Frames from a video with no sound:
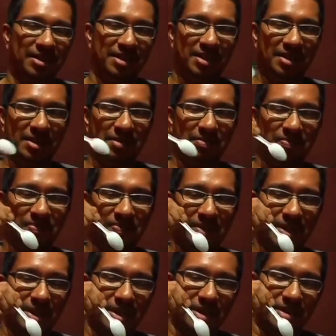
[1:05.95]
Um,
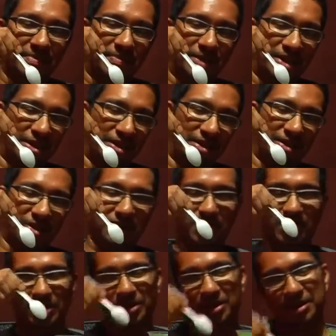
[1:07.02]
because, you know,
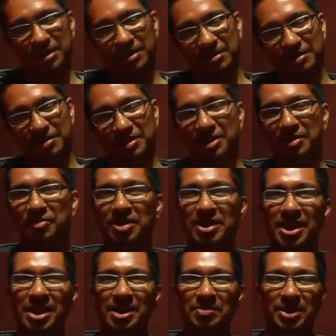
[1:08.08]
it's got
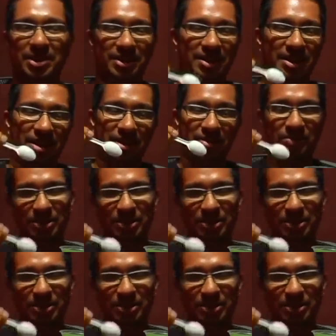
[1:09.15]
different elements there,